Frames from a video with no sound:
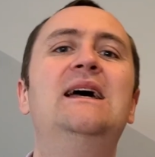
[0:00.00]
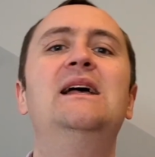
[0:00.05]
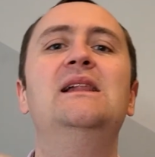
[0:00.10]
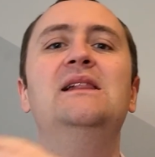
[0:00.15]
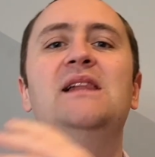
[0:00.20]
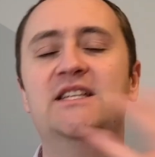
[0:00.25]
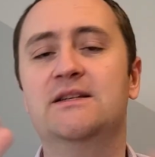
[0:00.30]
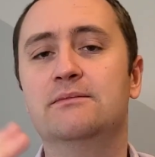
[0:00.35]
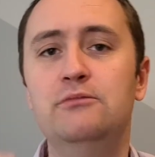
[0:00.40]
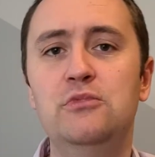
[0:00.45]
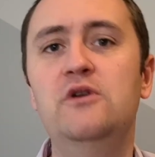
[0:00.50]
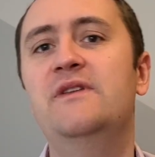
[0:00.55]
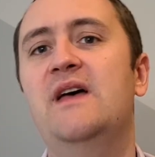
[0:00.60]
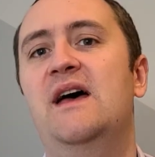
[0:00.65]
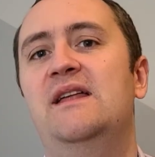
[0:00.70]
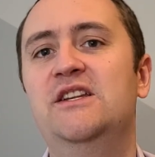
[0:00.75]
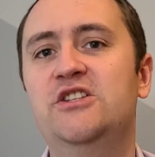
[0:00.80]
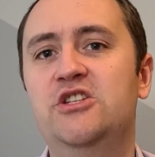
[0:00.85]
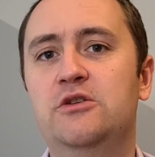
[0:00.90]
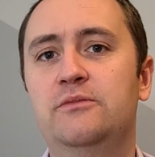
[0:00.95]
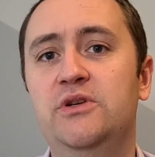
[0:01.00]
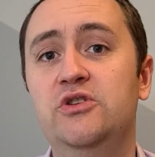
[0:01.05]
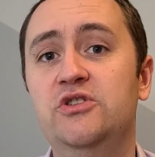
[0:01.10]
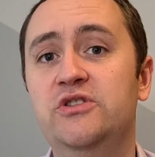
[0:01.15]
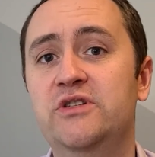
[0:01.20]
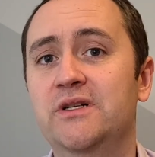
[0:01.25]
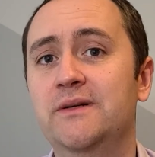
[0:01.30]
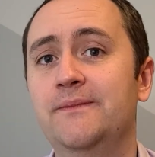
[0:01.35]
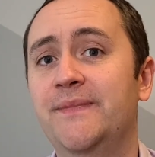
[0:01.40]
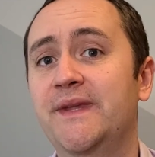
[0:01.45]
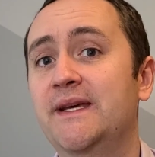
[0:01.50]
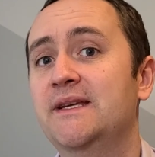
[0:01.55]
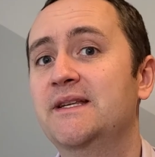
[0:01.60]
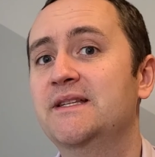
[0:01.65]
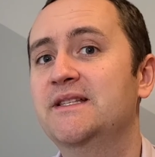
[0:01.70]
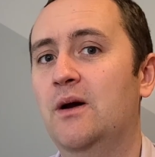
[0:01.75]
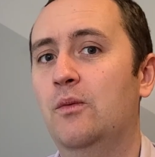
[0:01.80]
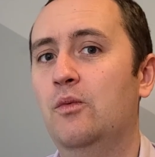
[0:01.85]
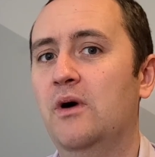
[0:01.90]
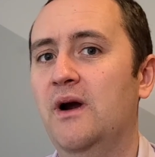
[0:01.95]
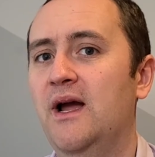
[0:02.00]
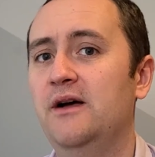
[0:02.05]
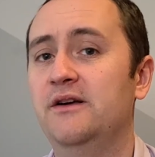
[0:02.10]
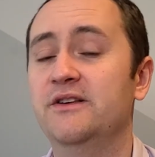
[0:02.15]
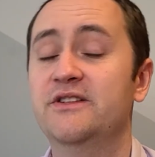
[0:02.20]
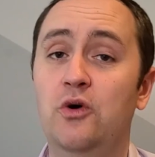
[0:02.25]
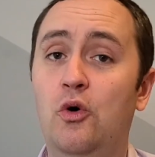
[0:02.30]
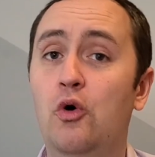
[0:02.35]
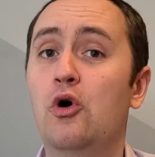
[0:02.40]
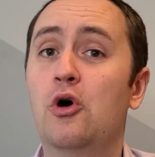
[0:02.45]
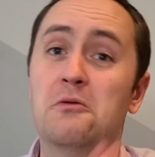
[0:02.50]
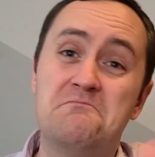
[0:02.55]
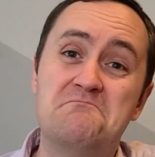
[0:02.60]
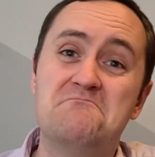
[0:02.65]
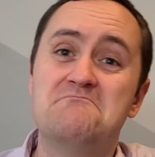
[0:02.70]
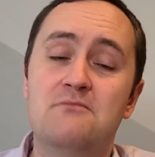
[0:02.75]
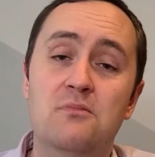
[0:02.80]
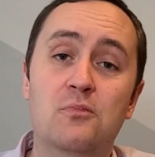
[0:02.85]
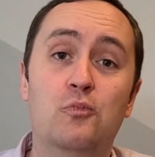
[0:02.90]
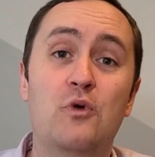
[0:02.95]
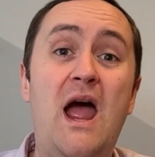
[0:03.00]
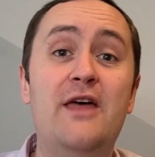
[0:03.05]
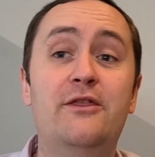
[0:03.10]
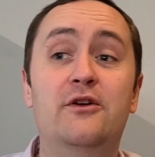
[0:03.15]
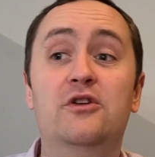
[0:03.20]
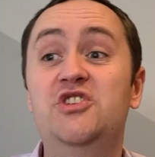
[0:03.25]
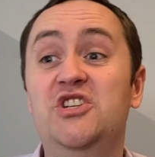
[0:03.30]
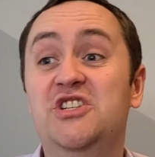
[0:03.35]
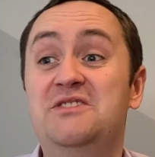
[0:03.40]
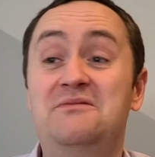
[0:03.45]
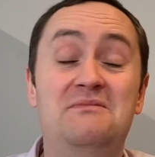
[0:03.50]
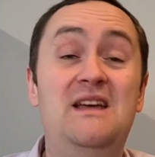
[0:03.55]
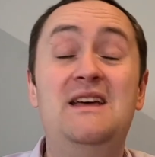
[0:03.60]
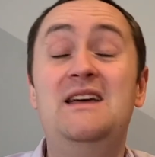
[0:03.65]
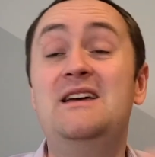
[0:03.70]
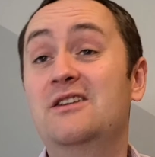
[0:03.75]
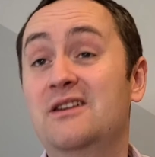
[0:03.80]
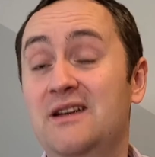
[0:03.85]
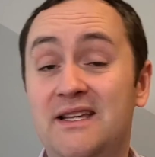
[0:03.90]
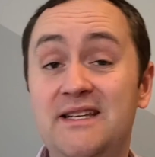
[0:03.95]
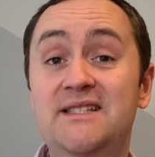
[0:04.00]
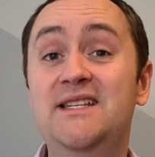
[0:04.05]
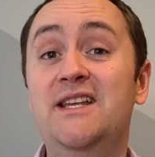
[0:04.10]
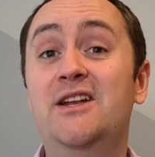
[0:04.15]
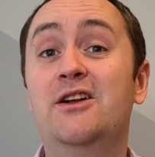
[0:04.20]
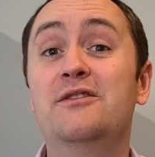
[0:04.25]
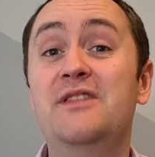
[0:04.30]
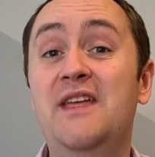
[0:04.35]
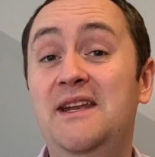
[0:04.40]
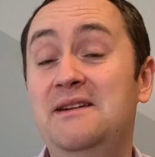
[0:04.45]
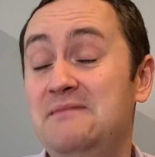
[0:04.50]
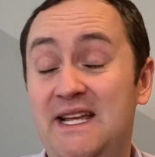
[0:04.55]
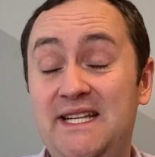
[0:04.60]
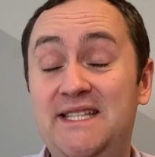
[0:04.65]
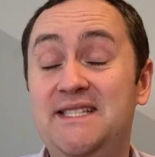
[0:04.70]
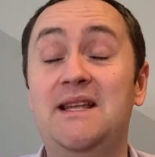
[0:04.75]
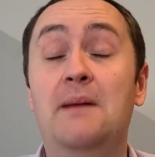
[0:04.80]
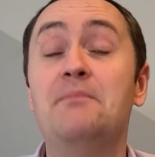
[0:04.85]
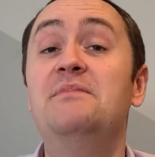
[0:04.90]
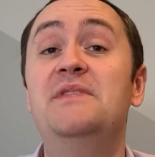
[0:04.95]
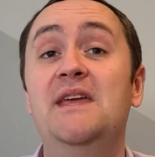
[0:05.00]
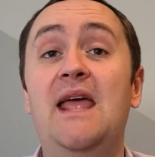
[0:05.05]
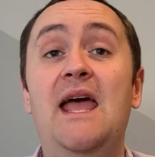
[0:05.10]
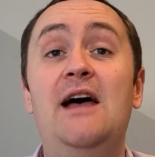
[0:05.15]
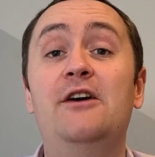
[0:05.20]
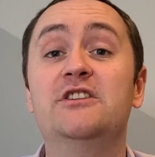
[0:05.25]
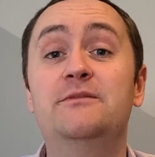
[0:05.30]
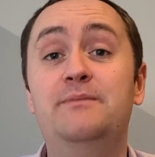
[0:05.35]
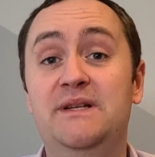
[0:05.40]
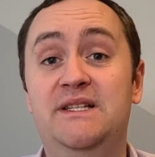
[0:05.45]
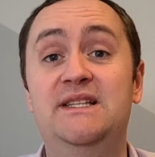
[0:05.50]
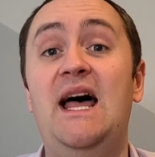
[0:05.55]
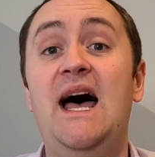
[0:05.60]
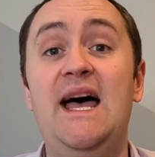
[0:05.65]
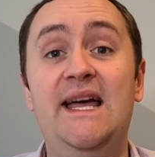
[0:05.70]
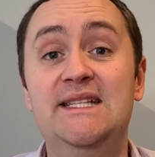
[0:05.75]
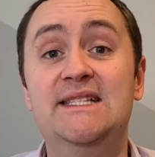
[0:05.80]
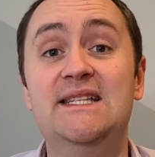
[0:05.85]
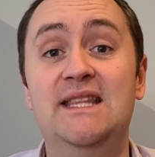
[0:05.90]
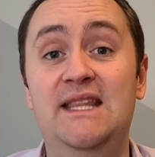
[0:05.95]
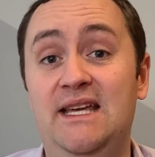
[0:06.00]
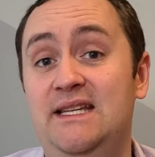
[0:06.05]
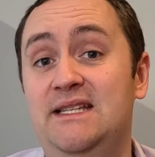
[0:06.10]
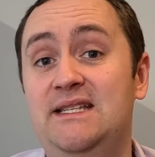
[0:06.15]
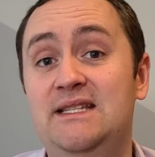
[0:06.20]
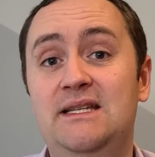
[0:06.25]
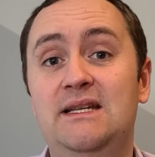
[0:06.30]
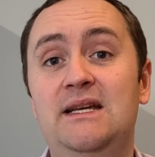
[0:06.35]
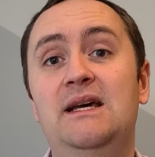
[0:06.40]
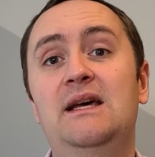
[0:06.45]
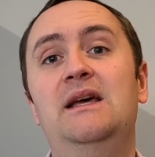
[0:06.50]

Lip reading: Let's move that distribution somewhere else. Or rather, just consider that it's something else besides this.